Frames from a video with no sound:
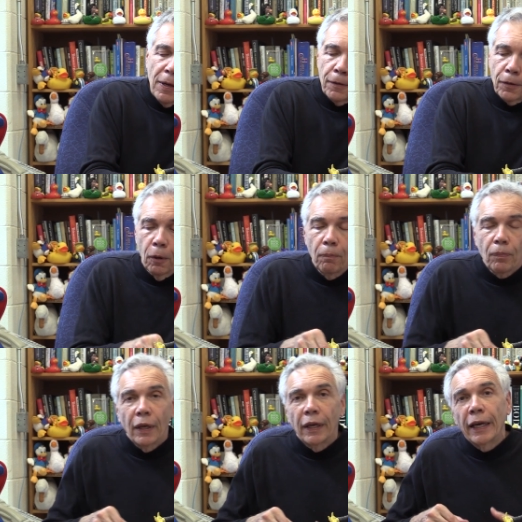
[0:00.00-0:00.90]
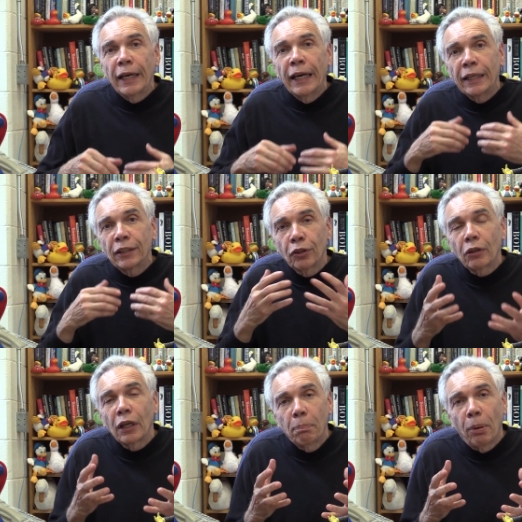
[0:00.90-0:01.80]
So it is
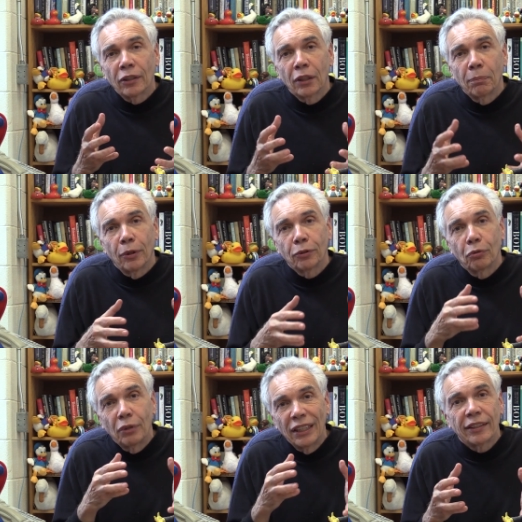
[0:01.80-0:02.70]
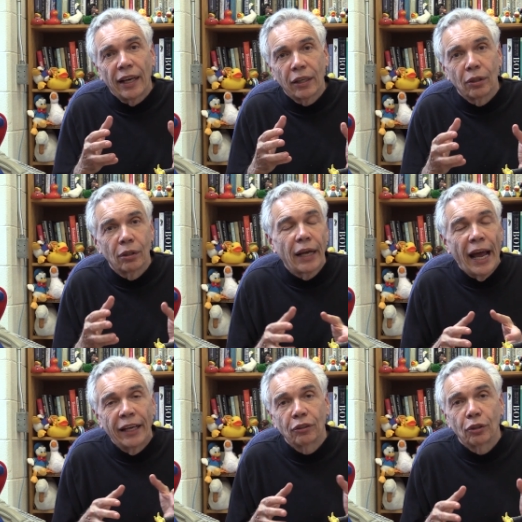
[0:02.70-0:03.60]
certainly possible to recycle
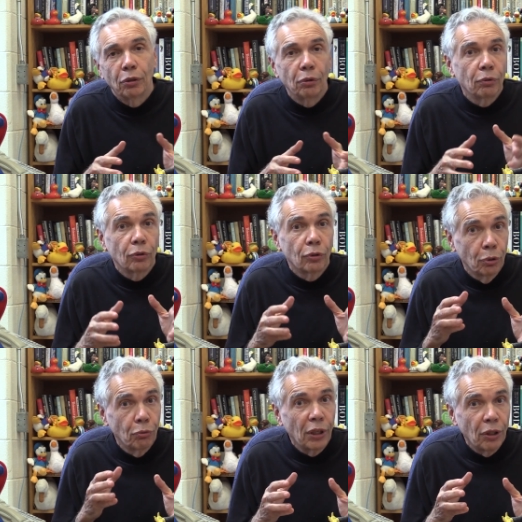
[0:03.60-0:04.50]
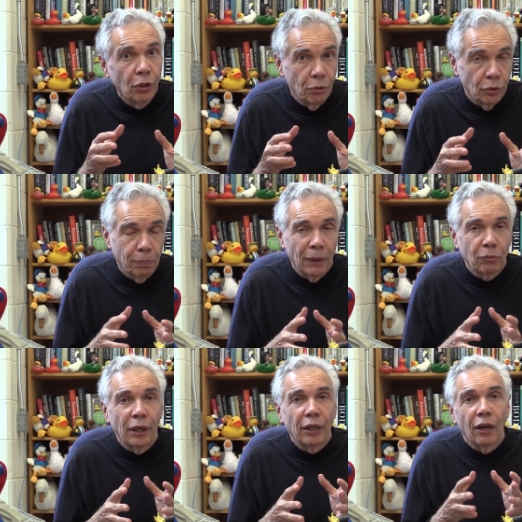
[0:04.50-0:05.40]
and to, to reuse,
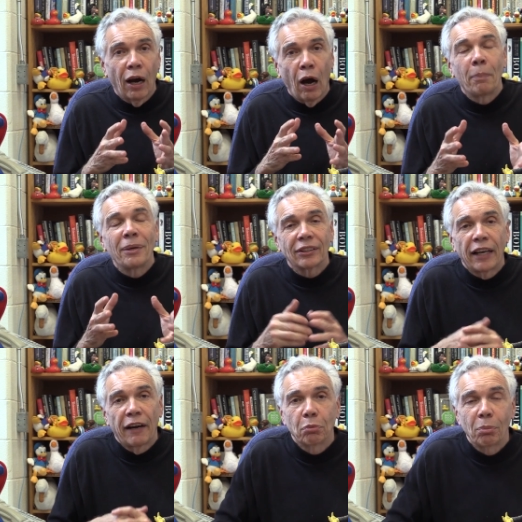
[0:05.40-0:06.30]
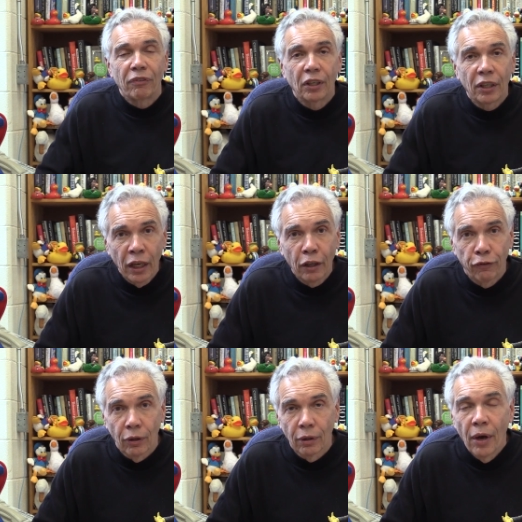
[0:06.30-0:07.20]
but we obviously have to be very
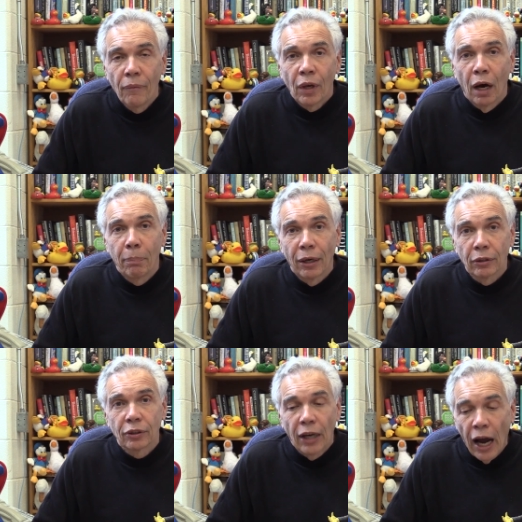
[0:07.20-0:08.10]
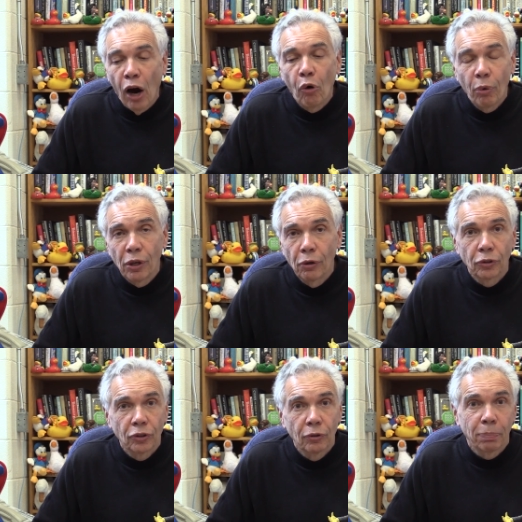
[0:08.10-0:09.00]
careful about how we
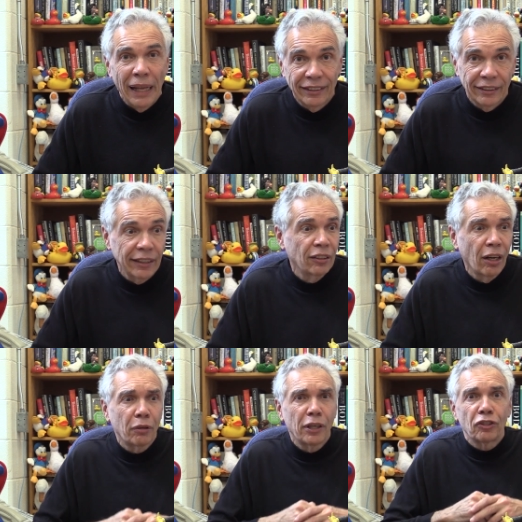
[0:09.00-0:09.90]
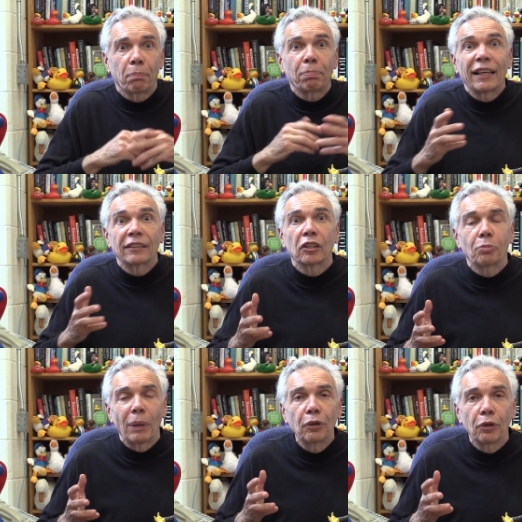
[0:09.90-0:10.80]
use plastics. It's not a question of
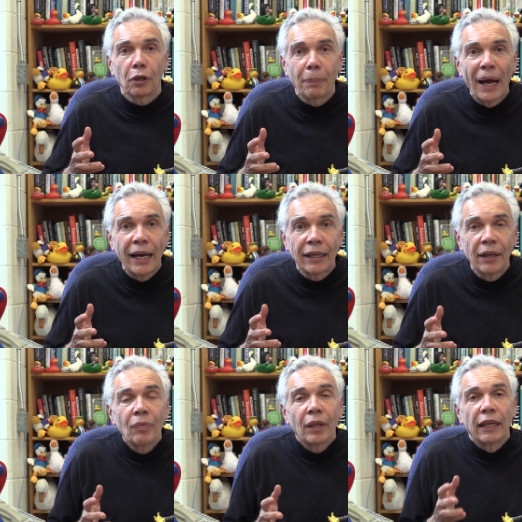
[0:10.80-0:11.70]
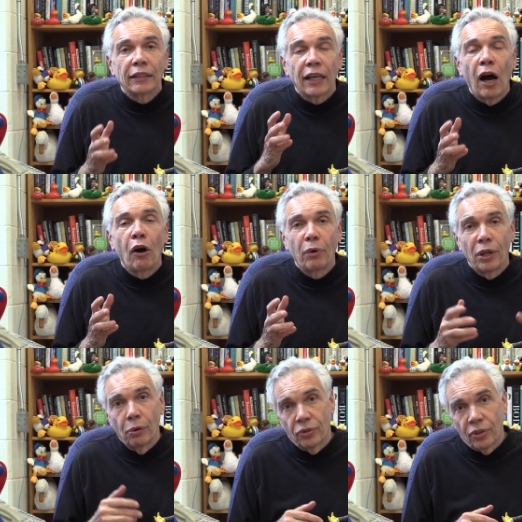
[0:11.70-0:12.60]
plastics being good or bad, it's how we
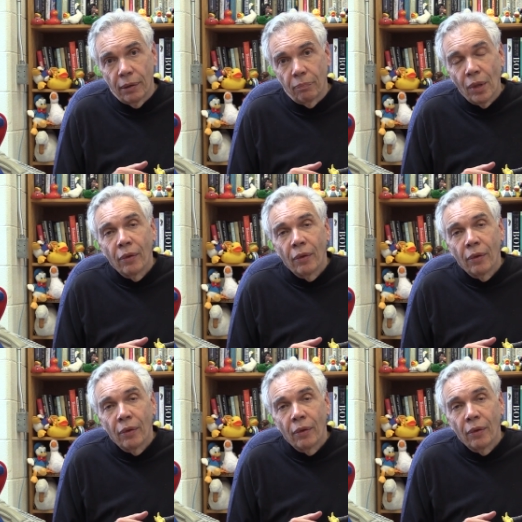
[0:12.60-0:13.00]
use them.